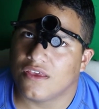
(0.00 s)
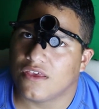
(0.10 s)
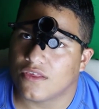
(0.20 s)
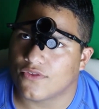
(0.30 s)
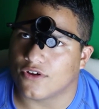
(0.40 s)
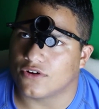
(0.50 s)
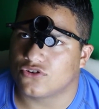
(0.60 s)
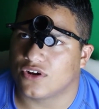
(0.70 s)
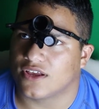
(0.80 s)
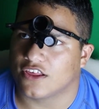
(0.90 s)
Star
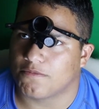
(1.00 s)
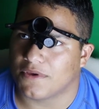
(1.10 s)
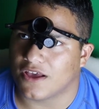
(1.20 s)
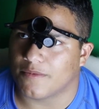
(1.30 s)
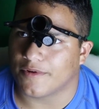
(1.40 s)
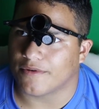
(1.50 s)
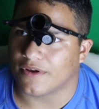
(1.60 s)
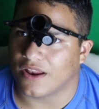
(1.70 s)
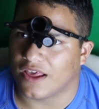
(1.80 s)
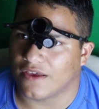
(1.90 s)
Trek is becoming
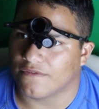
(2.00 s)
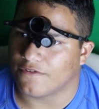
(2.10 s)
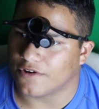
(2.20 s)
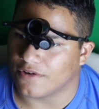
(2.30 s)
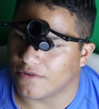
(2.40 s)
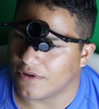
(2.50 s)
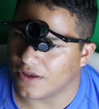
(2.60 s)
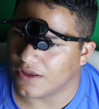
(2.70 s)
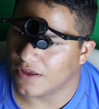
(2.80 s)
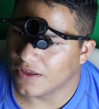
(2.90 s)
real life.
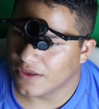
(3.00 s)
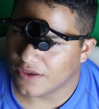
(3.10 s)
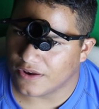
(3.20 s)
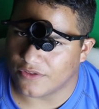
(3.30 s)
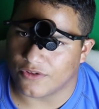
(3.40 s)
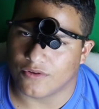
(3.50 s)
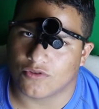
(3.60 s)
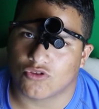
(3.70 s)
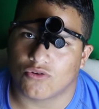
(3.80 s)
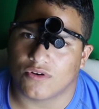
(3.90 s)
The
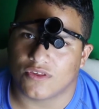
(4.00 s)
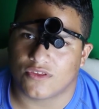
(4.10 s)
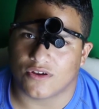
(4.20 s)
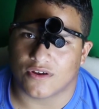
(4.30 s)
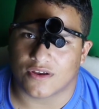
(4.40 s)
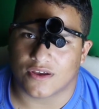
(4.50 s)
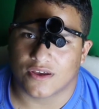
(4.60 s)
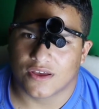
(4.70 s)
whole Tony Stark